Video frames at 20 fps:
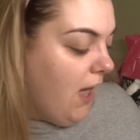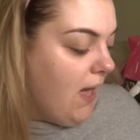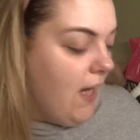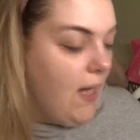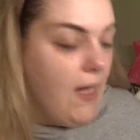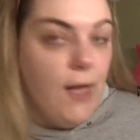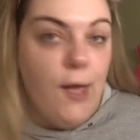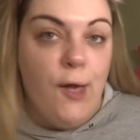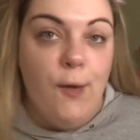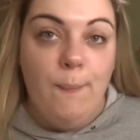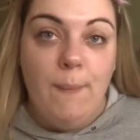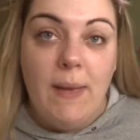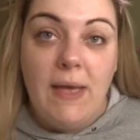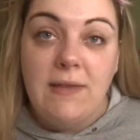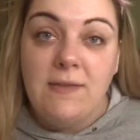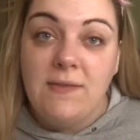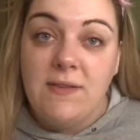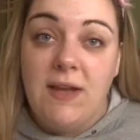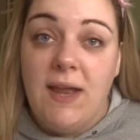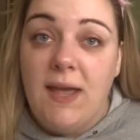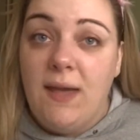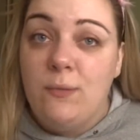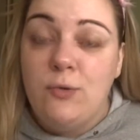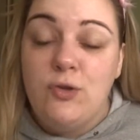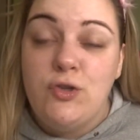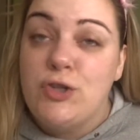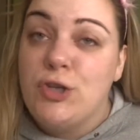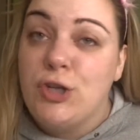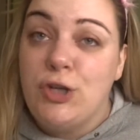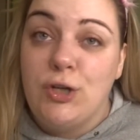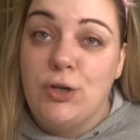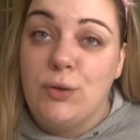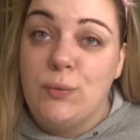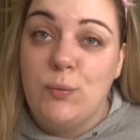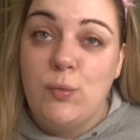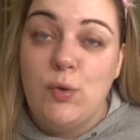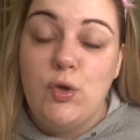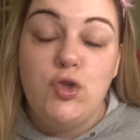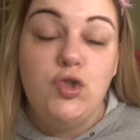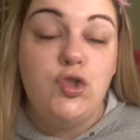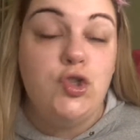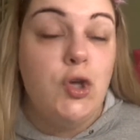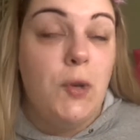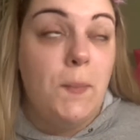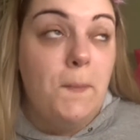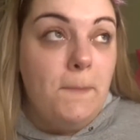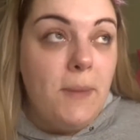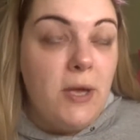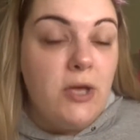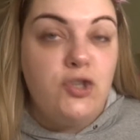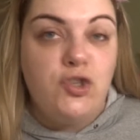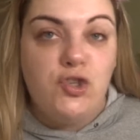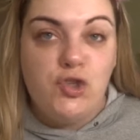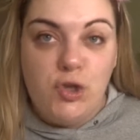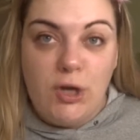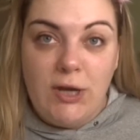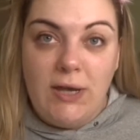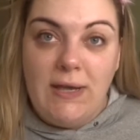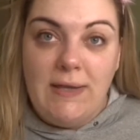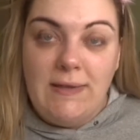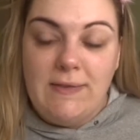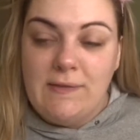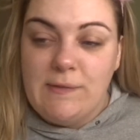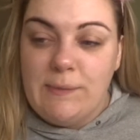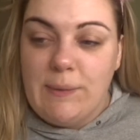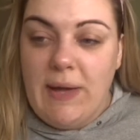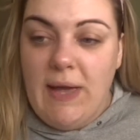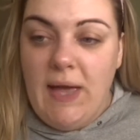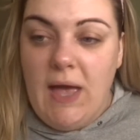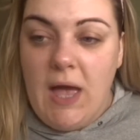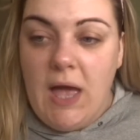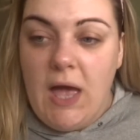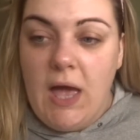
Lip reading: And today we're just going to jump straight into it.